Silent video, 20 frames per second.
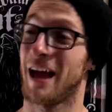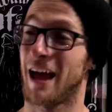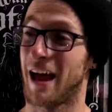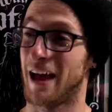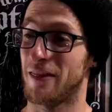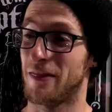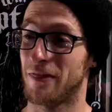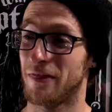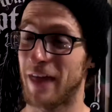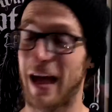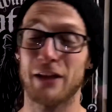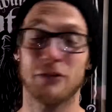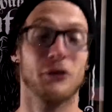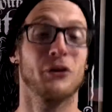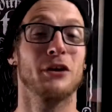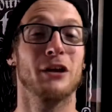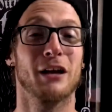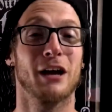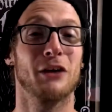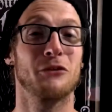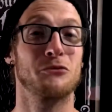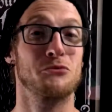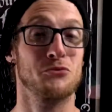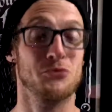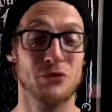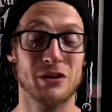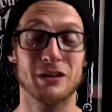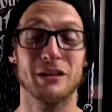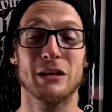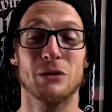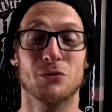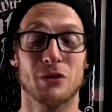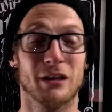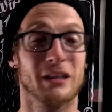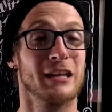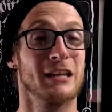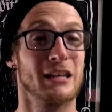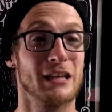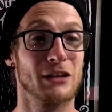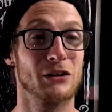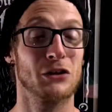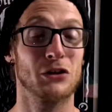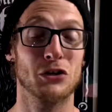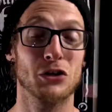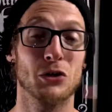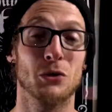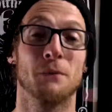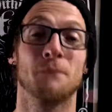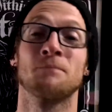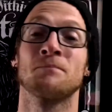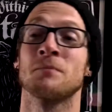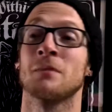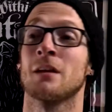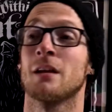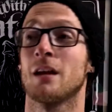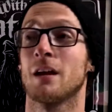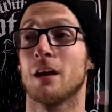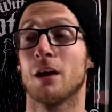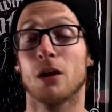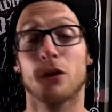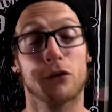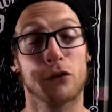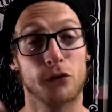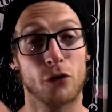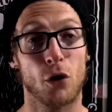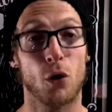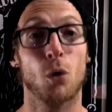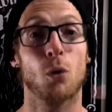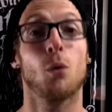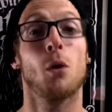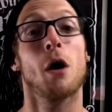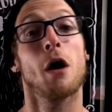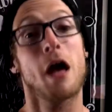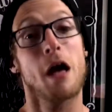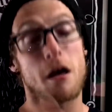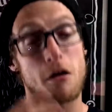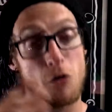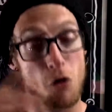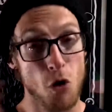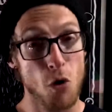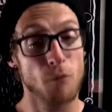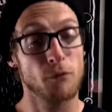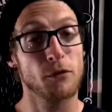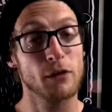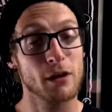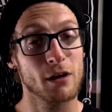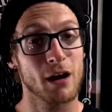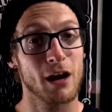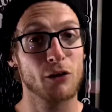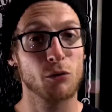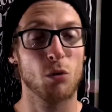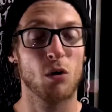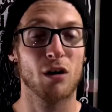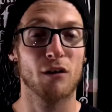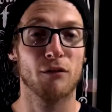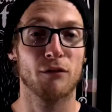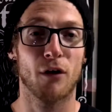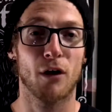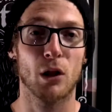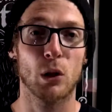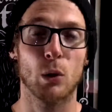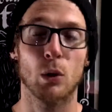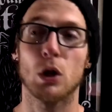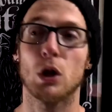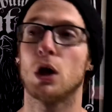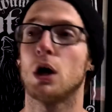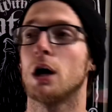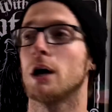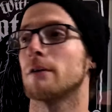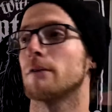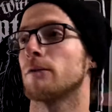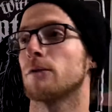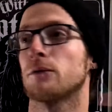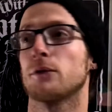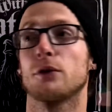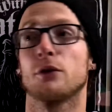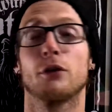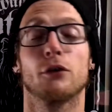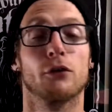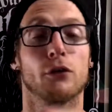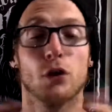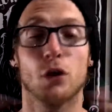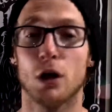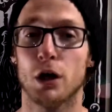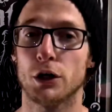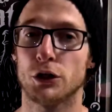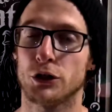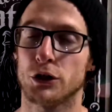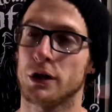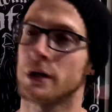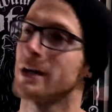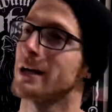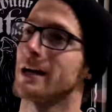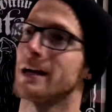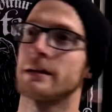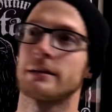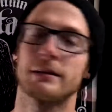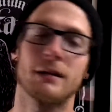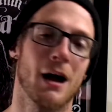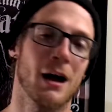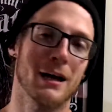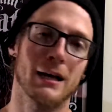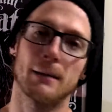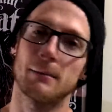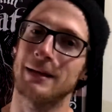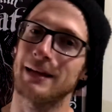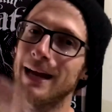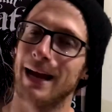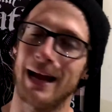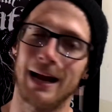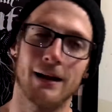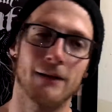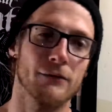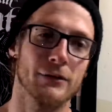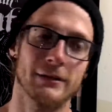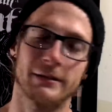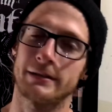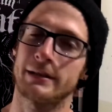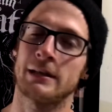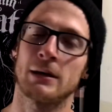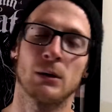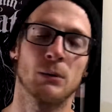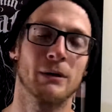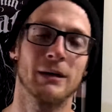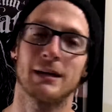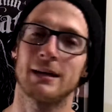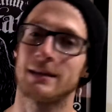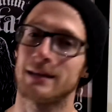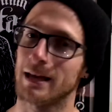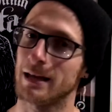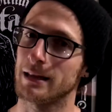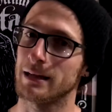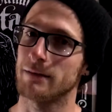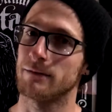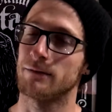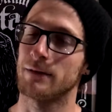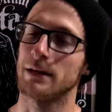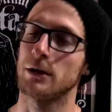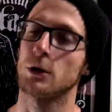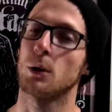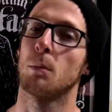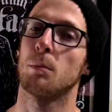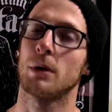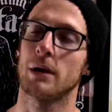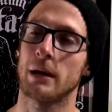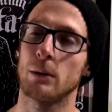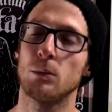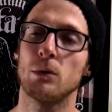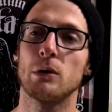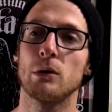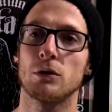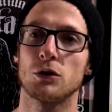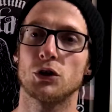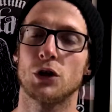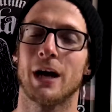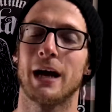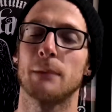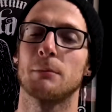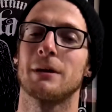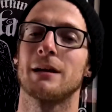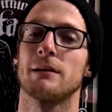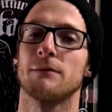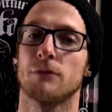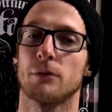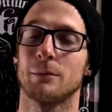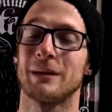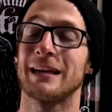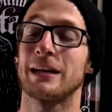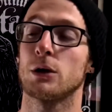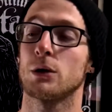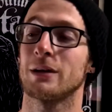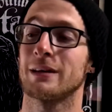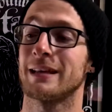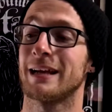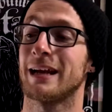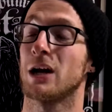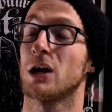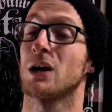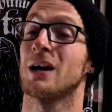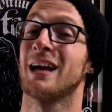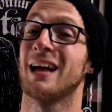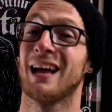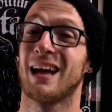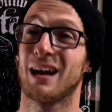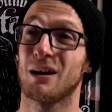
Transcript: And that's all you guys really, really need to do. So hopefully you guys want to follow along for this long journey. It's not going to be every single week a deadlift video, but I will chime in from here and there.